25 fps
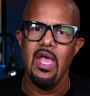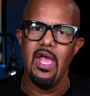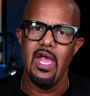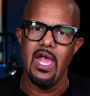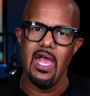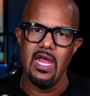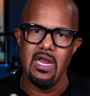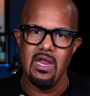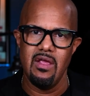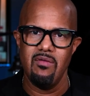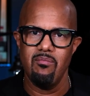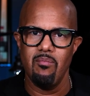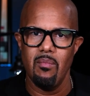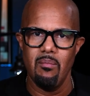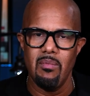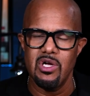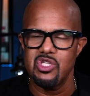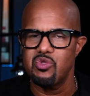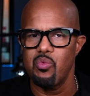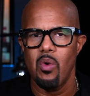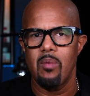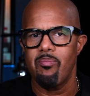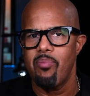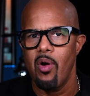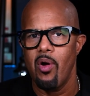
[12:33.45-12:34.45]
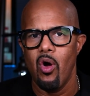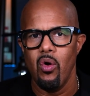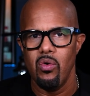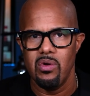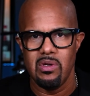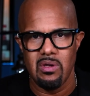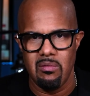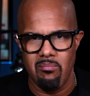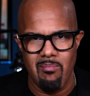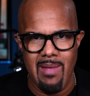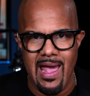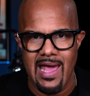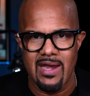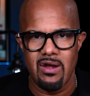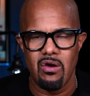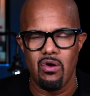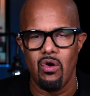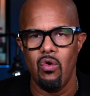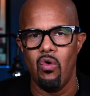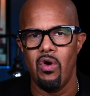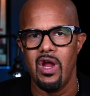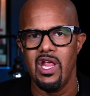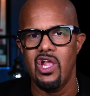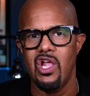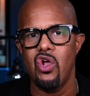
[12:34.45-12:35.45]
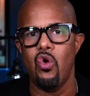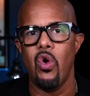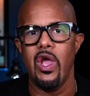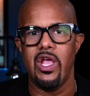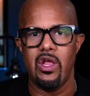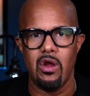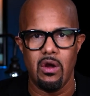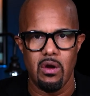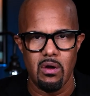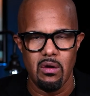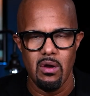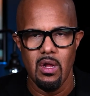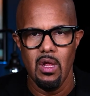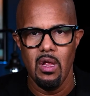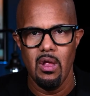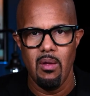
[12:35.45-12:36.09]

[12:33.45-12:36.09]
in a much more potent manner or a quicker